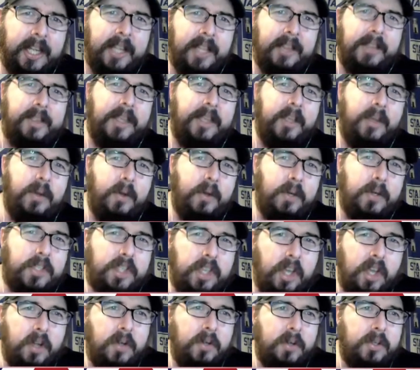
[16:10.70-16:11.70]
The
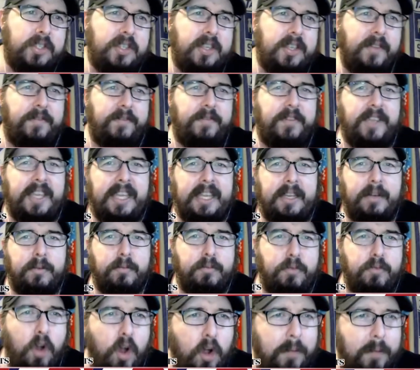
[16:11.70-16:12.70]
Usos defeat
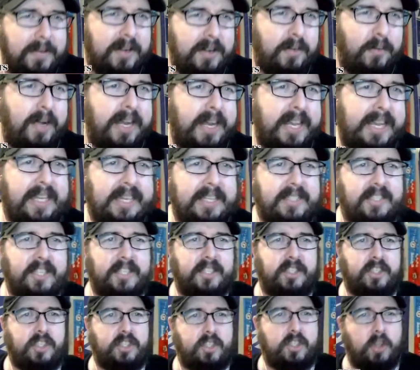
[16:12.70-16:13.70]
Roman Reigns
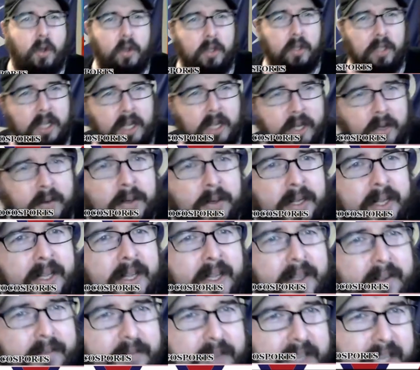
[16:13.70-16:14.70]
and Solo
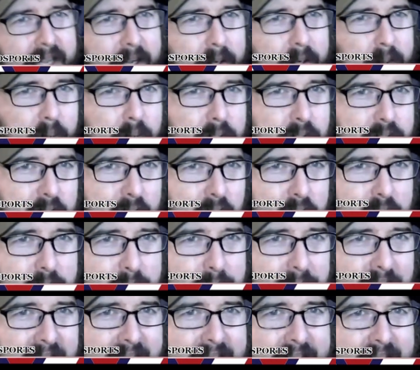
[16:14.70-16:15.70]
via Uso
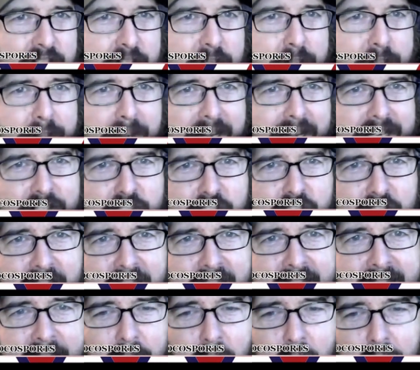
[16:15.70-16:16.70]
Splash by
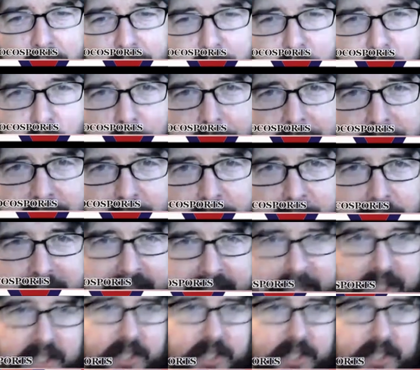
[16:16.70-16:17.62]
Jay on Roman Reigns.